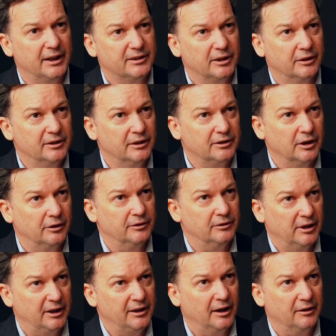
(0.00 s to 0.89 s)
so
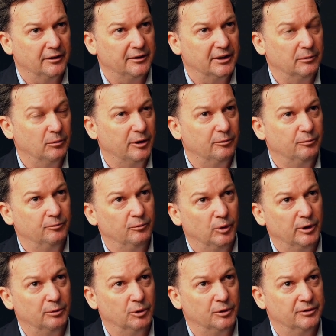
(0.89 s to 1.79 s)
another thing
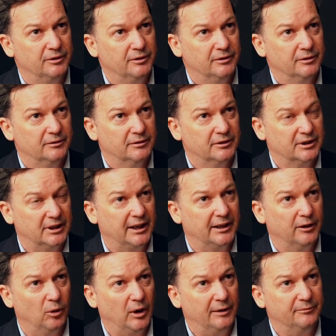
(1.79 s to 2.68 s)
we would
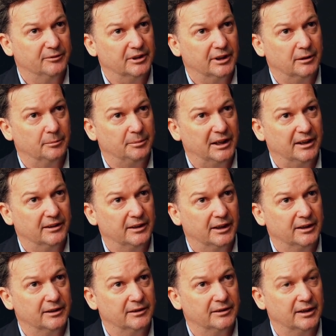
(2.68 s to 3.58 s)
say or have said about
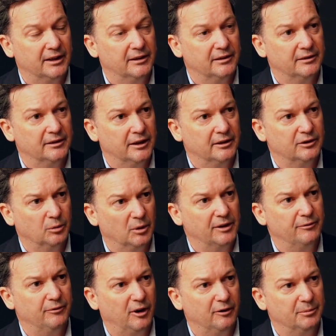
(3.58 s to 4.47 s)
that is that,
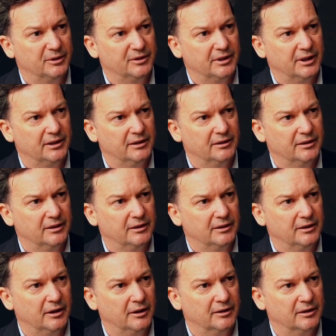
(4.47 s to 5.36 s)
25%,
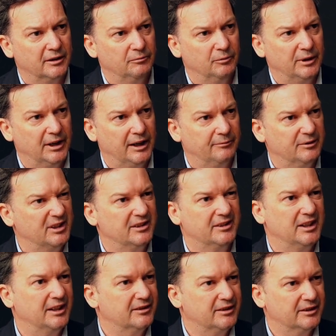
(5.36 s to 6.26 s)
we have
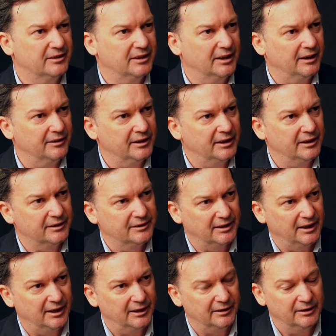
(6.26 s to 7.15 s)
consensus out there
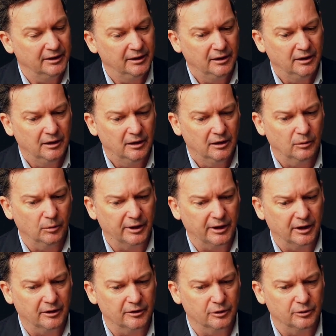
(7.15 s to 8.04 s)
saying we're
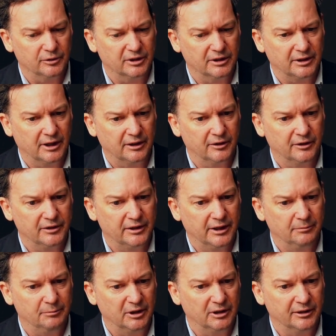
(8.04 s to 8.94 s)
going to do
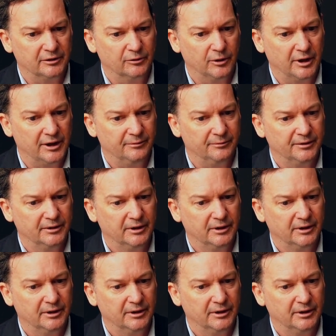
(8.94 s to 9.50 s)
610 million rev.